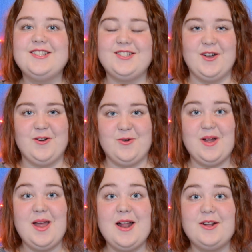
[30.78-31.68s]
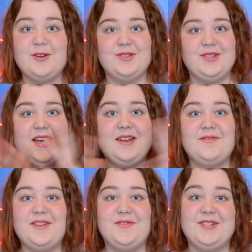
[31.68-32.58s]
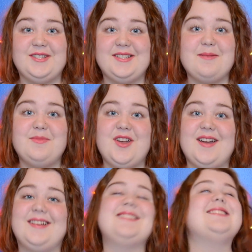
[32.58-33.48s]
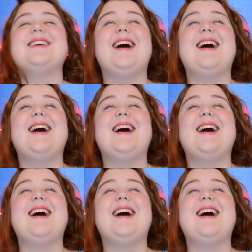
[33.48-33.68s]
So a lot of different subjects